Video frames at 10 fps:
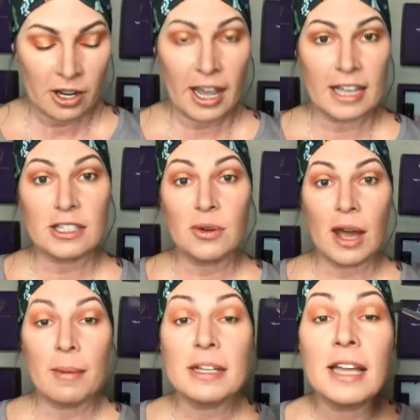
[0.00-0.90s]
Okay, so
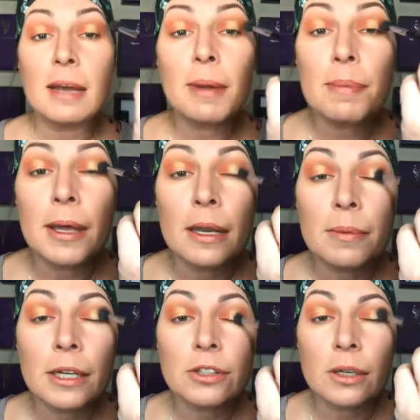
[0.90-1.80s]
now I'm going to take my blending
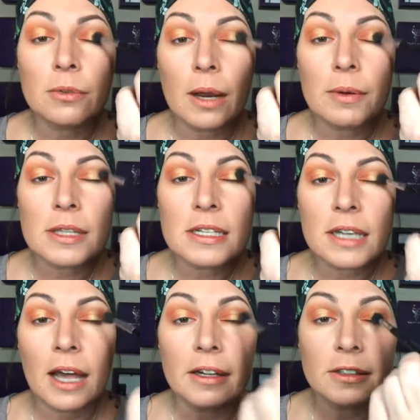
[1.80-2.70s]
brush, and right where these
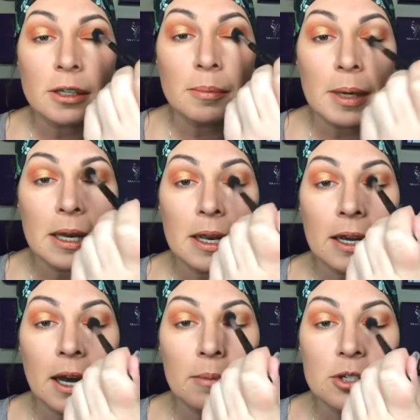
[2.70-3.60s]
colors are
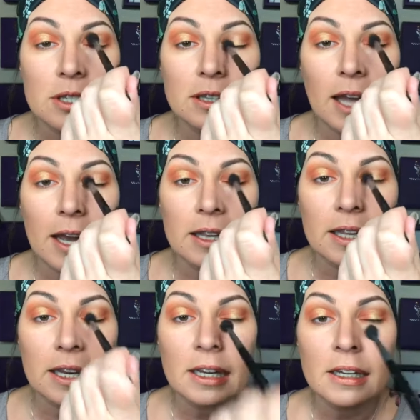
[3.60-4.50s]
meeting, I'm just
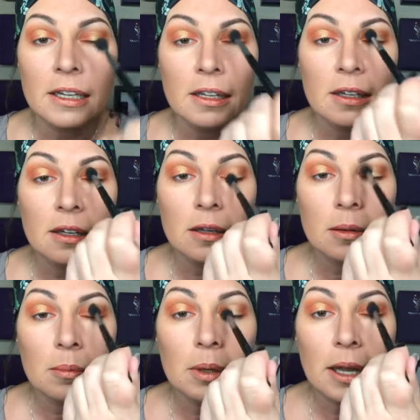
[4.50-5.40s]
lightly
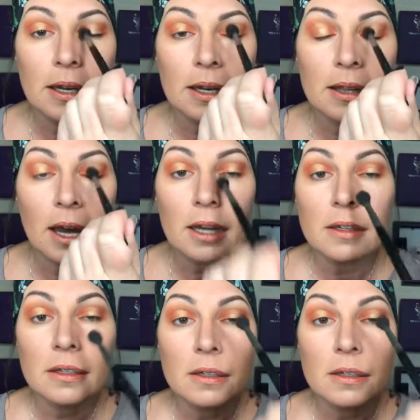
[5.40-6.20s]
blending that.